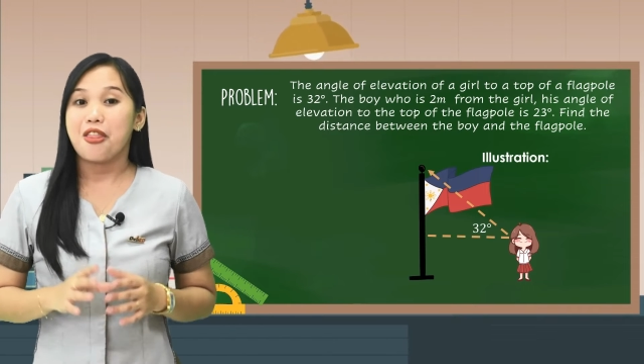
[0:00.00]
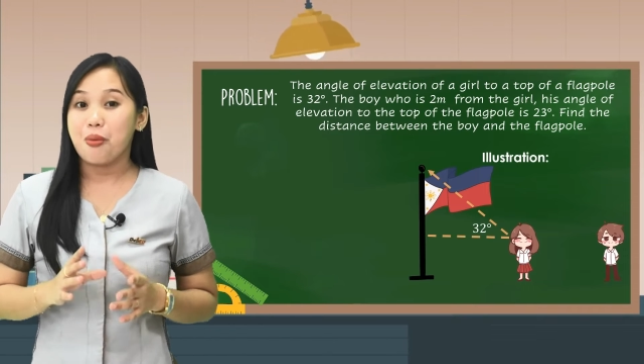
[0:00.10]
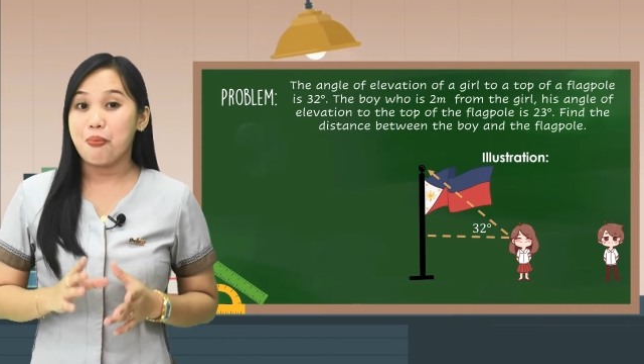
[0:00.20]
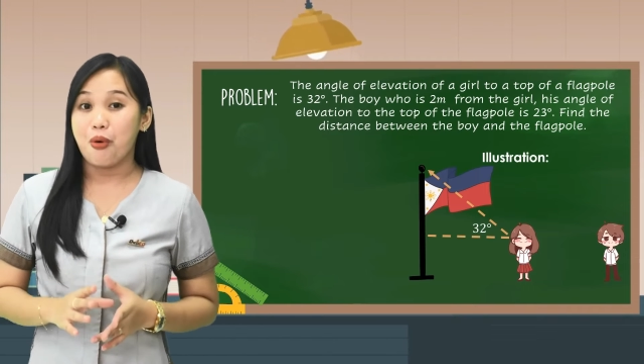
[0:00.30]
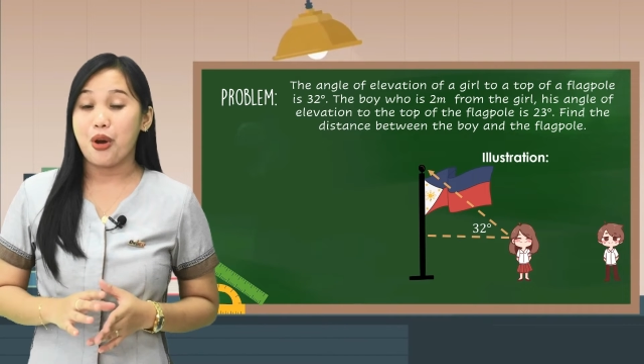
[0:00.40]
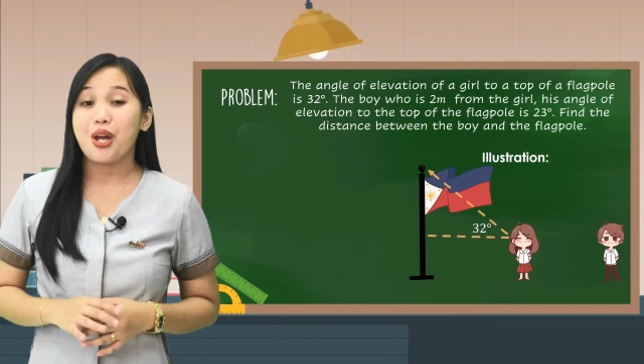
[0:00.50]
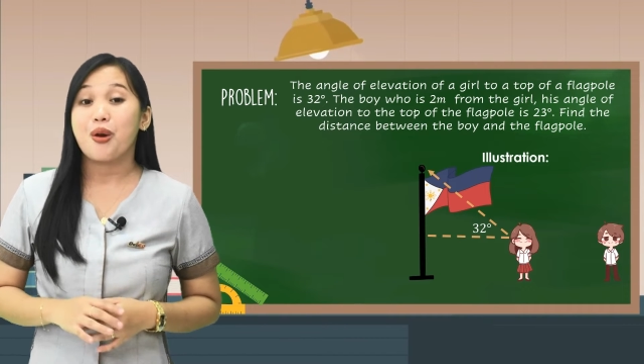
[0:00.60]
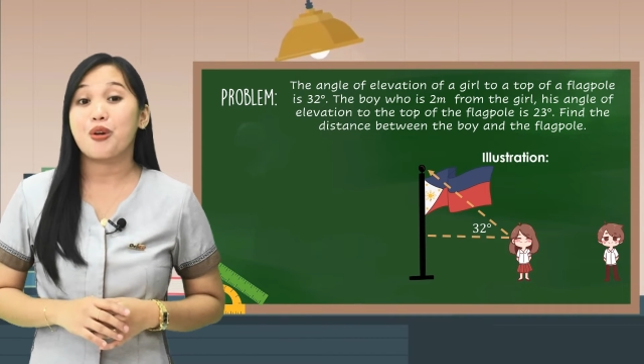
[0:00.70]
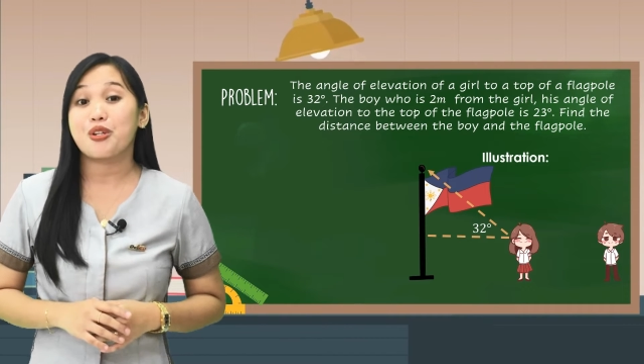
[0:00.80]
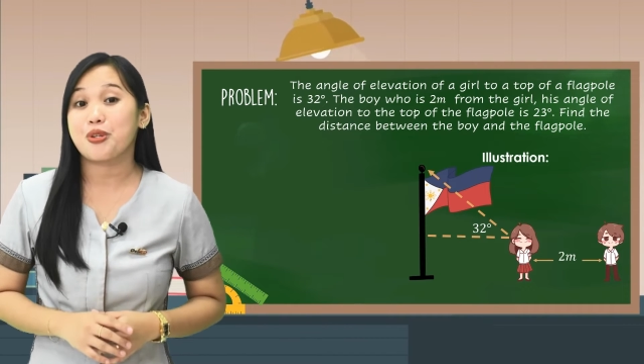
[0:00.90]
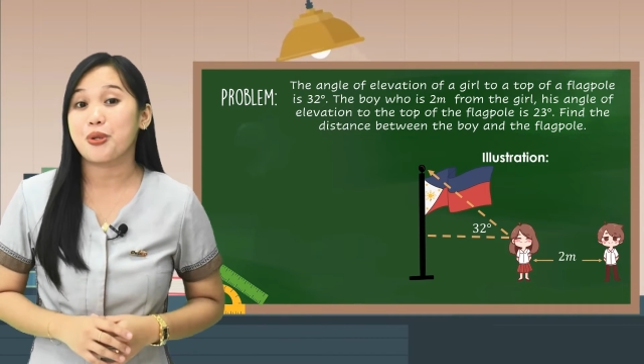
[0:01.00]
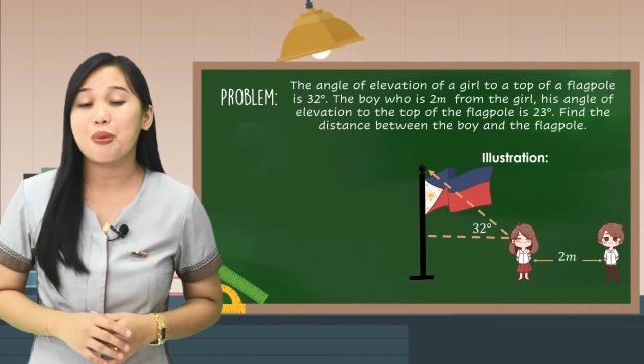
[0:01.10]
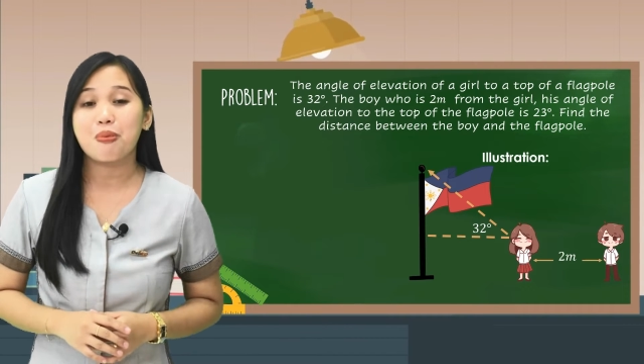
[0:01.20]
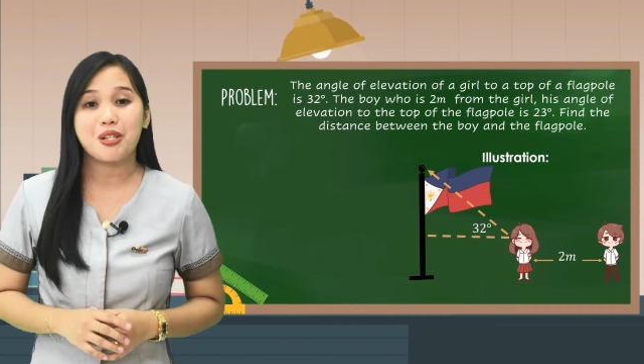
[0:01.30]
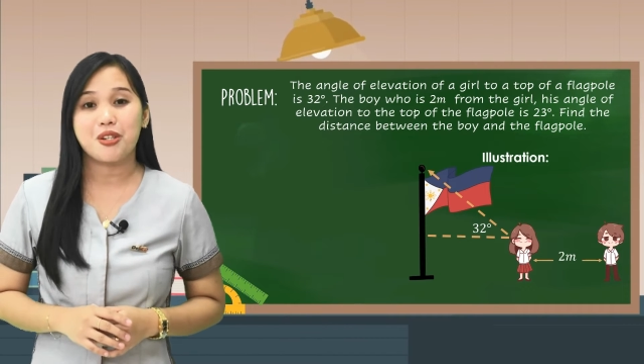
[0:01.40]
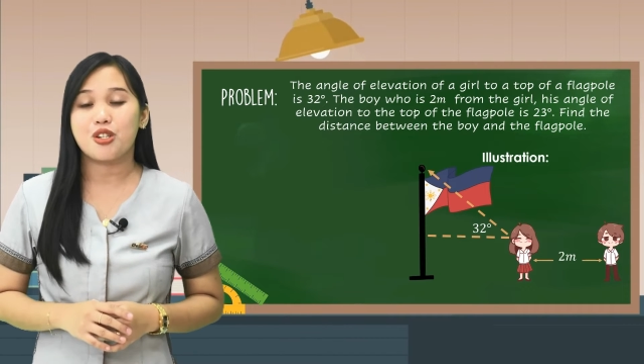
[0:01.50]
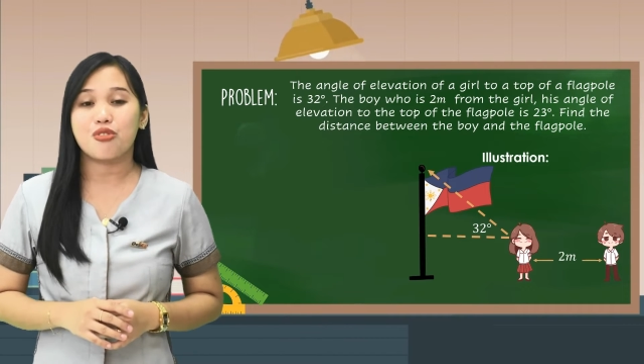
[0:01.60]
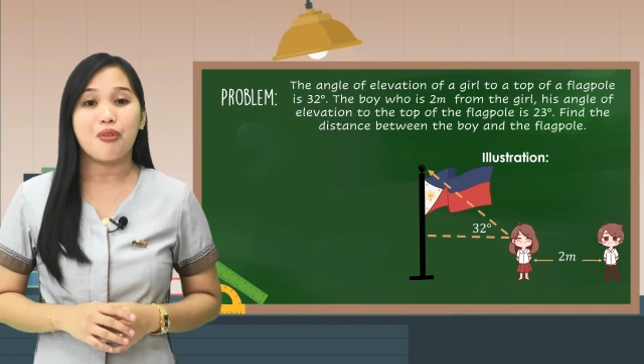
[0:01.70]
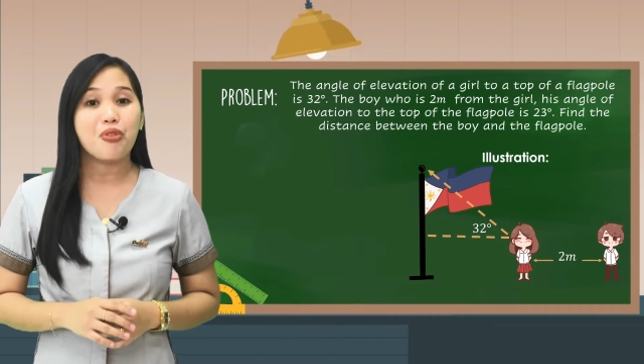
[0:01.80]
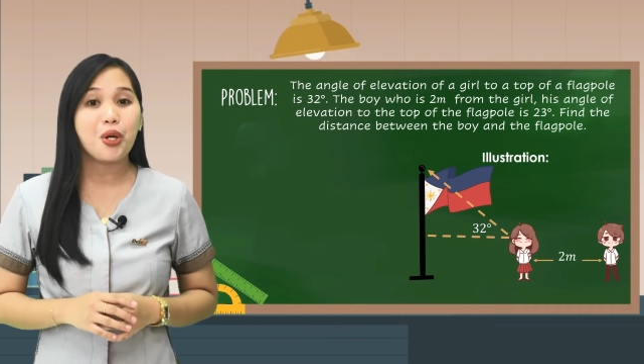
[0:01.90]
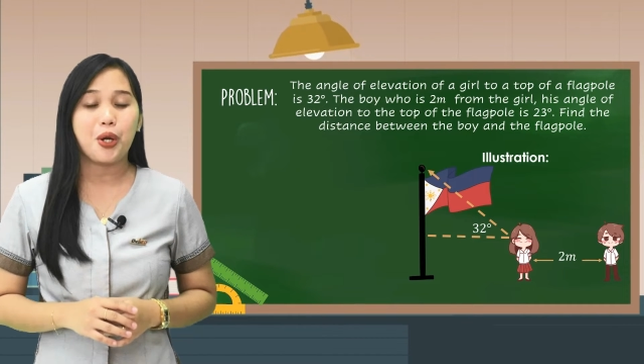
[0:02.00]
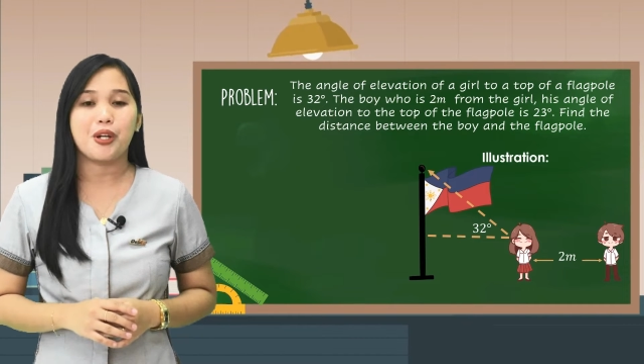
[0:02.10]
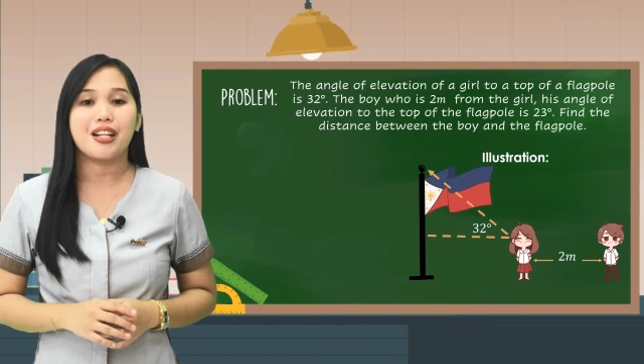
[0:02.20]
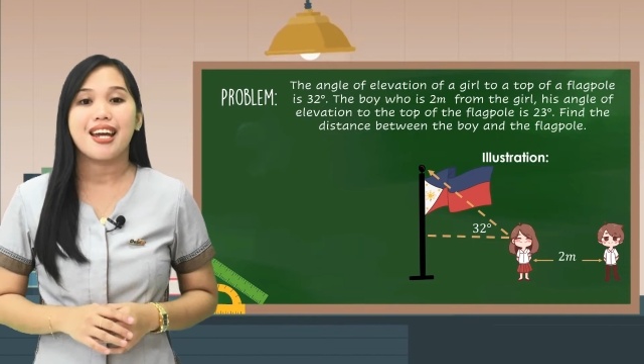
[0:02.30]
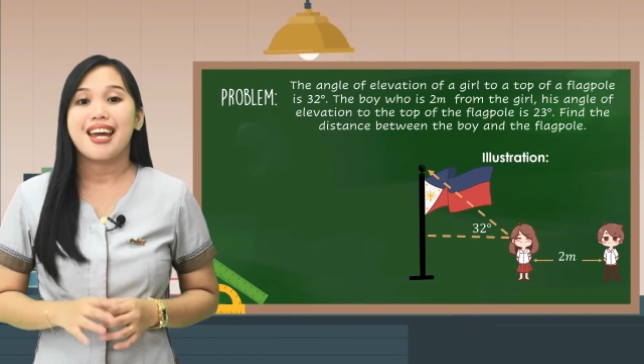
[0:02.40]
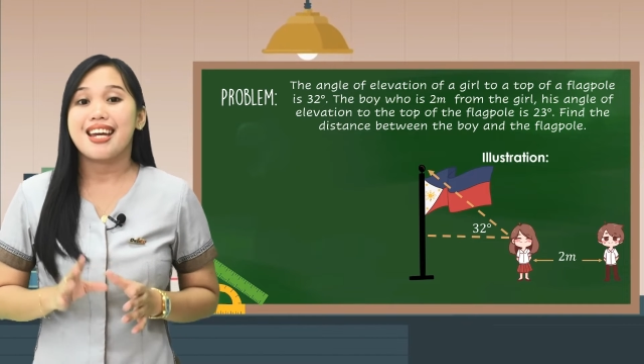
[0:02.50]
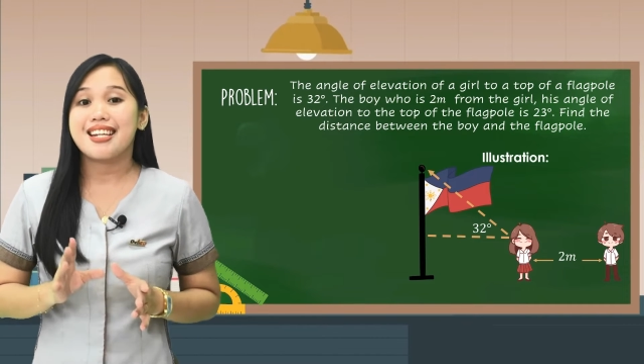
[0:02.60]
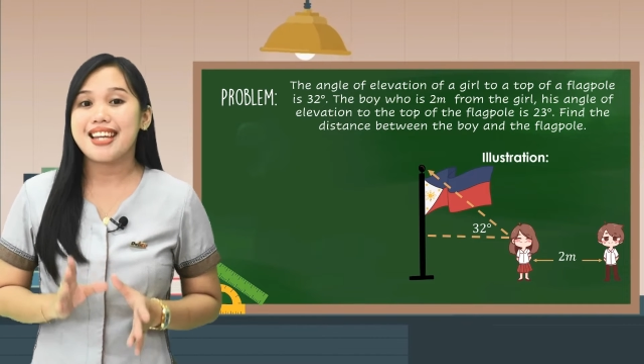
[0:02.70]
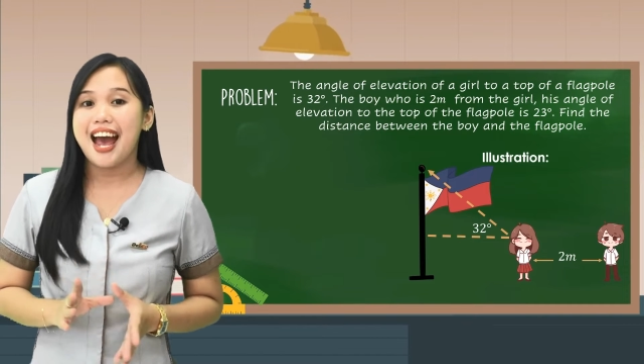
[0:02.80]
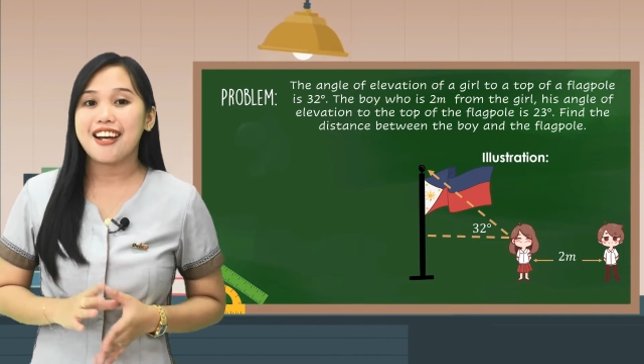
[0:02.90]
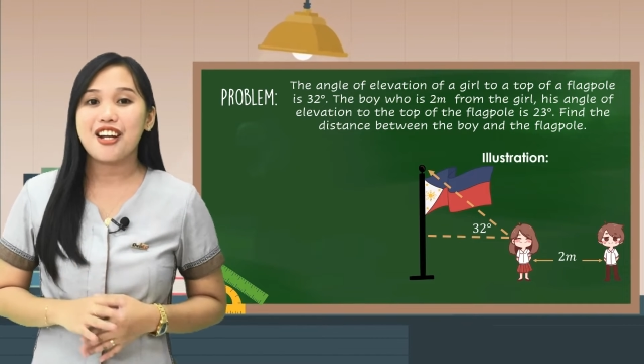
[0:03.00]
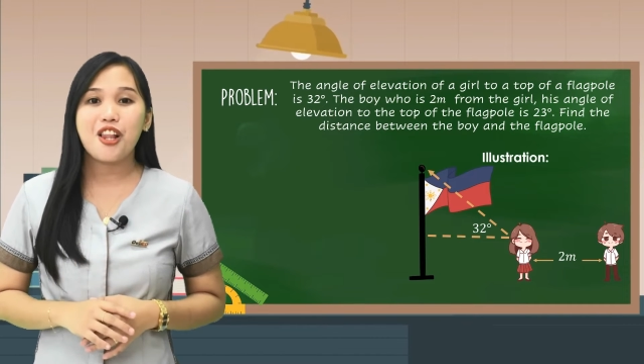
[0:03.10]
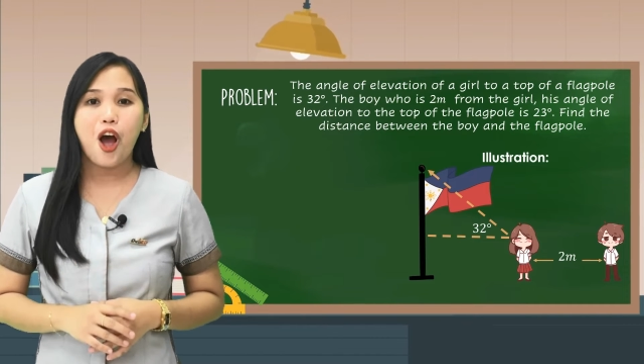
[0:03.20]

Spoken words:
The boy, who is 2 meters from the girl, his angle